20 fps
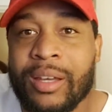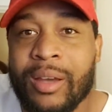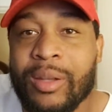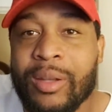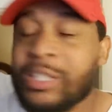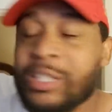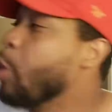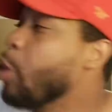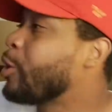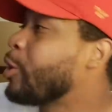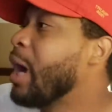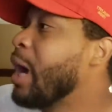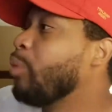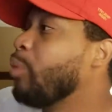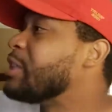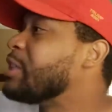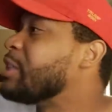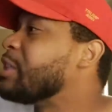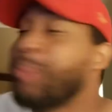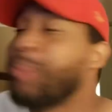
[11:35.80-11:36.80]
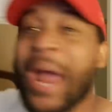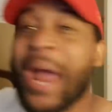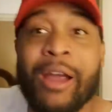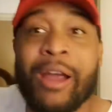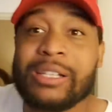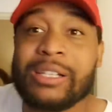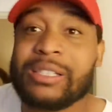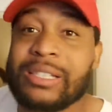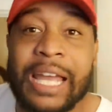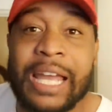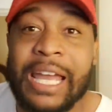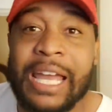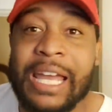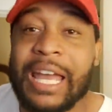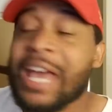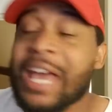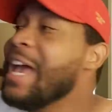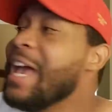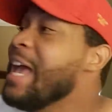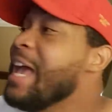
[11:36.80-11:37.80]
Don't care what his parents think,
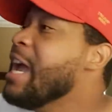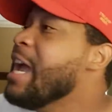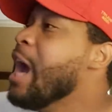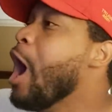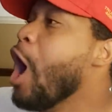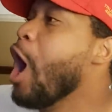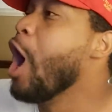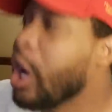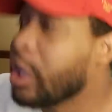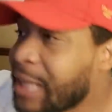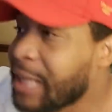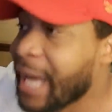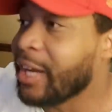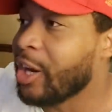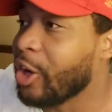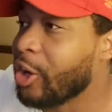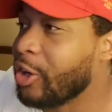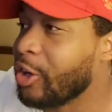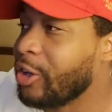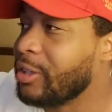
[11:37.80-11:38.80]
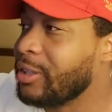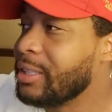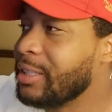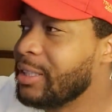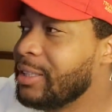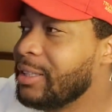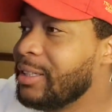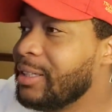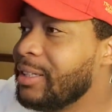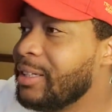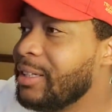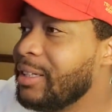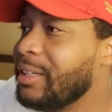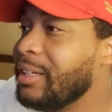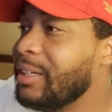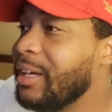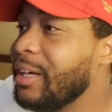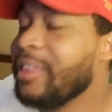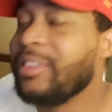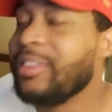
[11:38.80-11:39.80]
he hugged that girl.
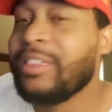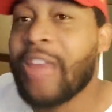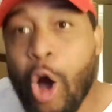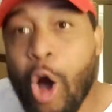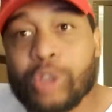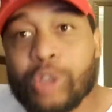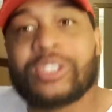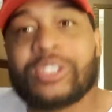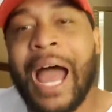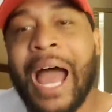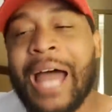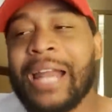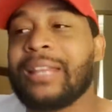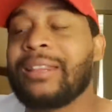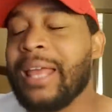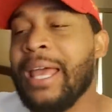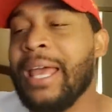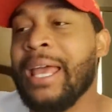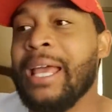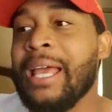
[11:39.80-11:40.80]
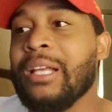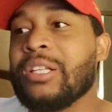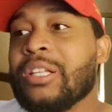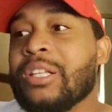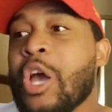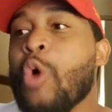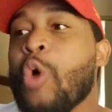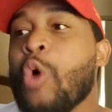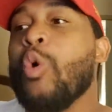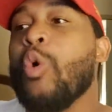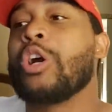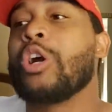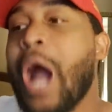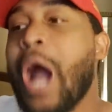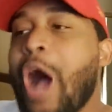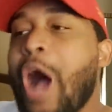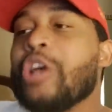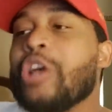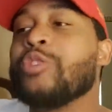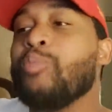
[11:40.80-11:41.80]
Those kind of things will
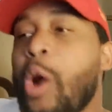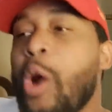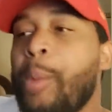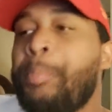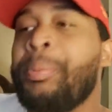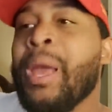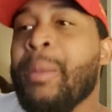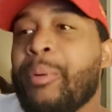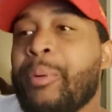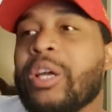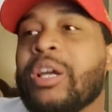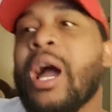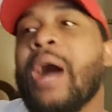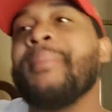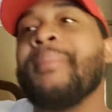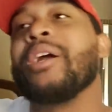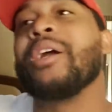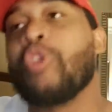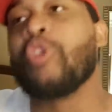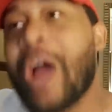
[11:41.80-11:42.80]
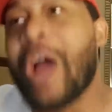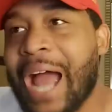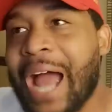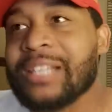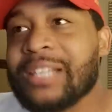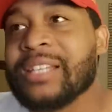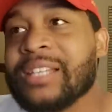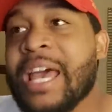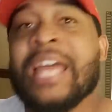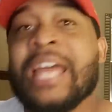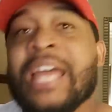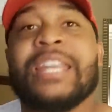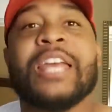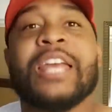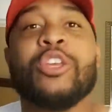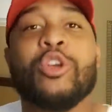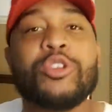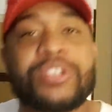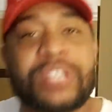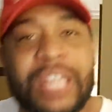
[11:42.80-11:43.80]
cause more people to come to Christ than
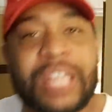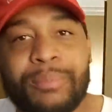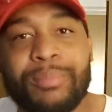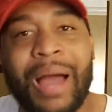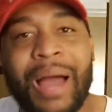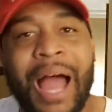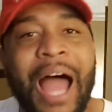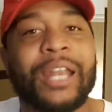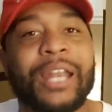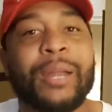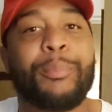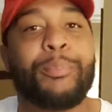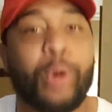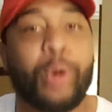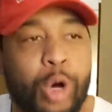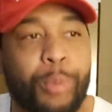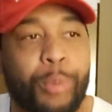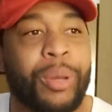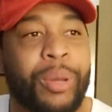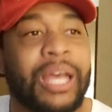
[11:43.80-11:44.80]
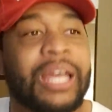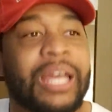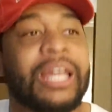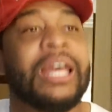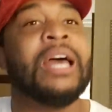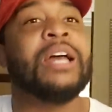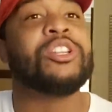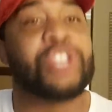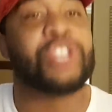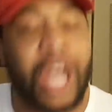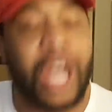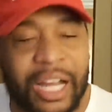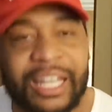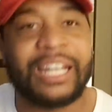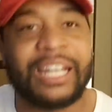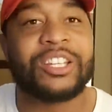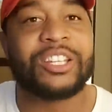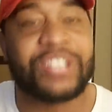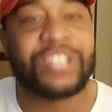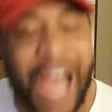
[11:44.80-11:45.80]
you sitting behind a pulpit
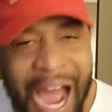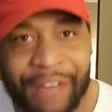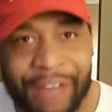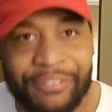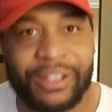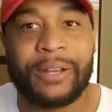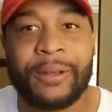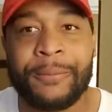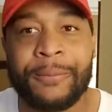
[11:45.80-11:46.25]
chucking and jiving,